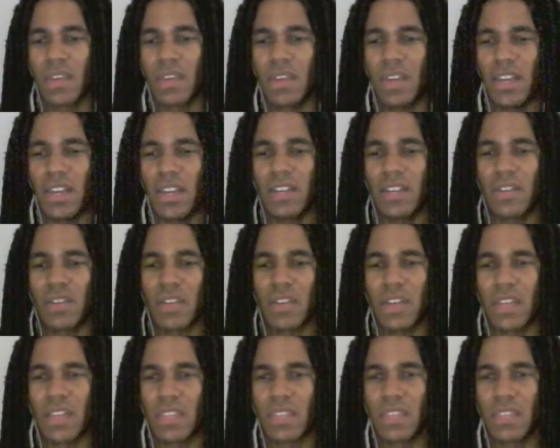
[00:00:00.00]
And...
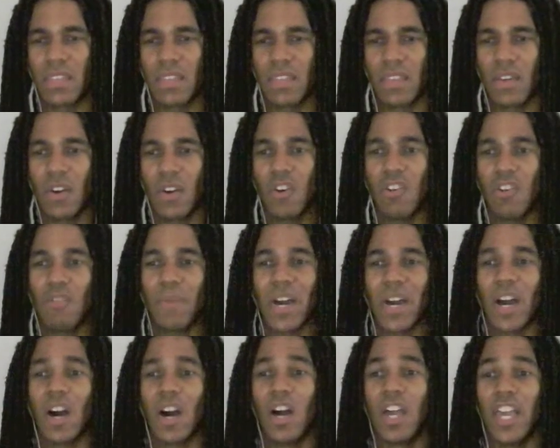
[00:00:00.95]
oh my...
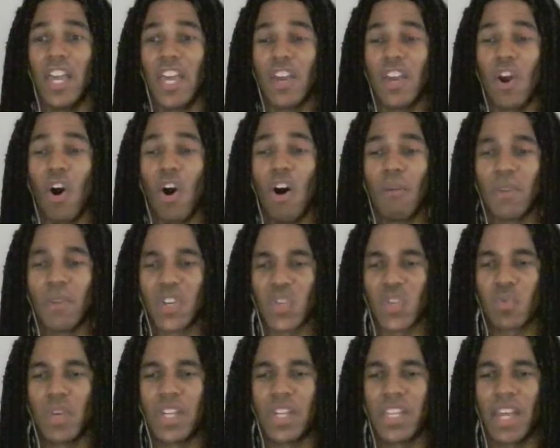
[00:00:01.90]
It
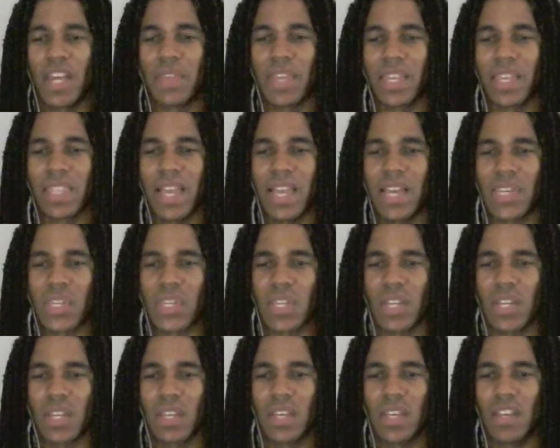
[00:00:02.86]
almost went down that last...
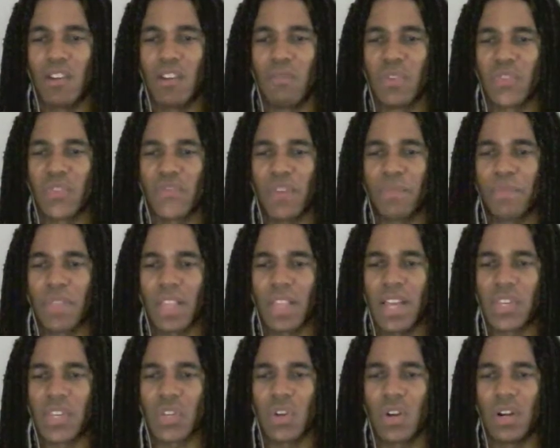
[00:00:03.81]
It almost flipped the
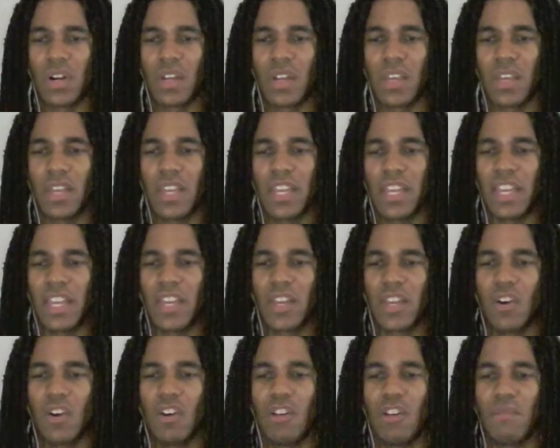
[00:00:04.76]
last card.
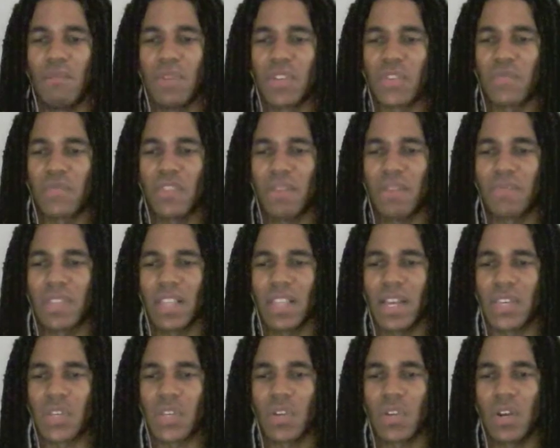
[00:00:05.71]
It almost flipped the
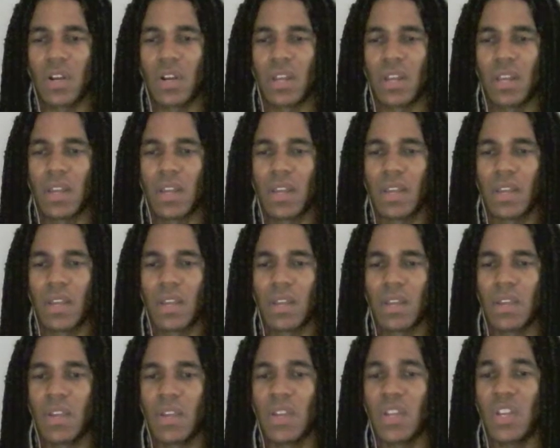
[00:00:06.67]
last card.
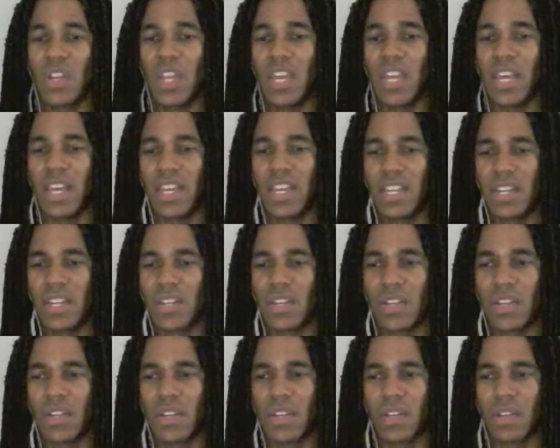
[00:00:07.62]
And...
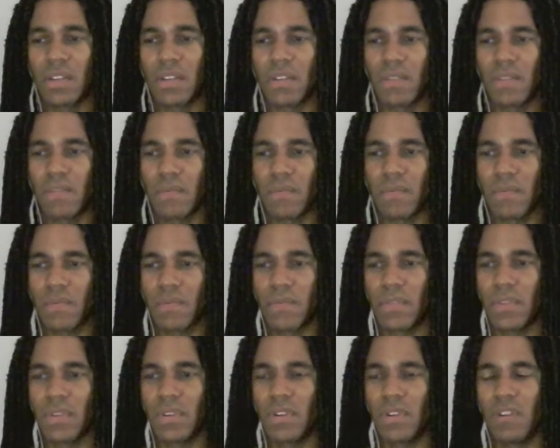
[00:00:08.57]

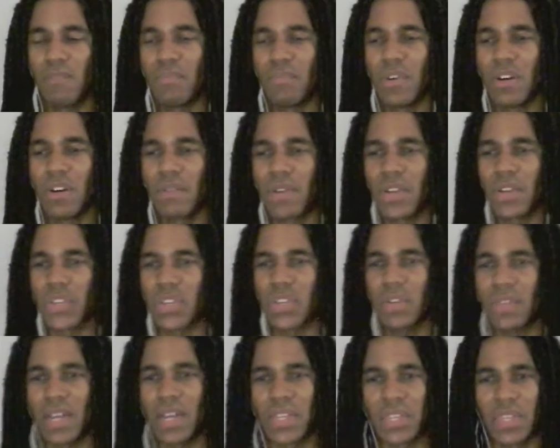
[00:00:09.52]
no ball rescue.
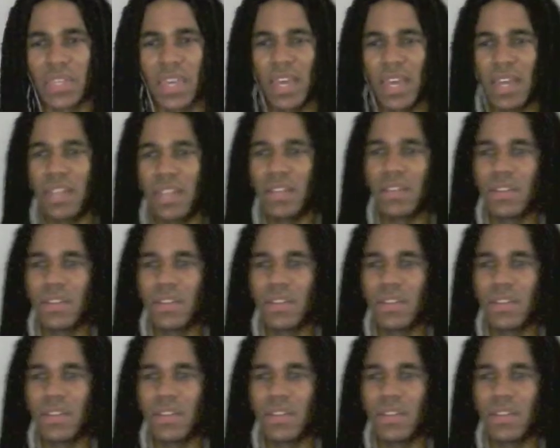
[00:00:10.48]
That's the end.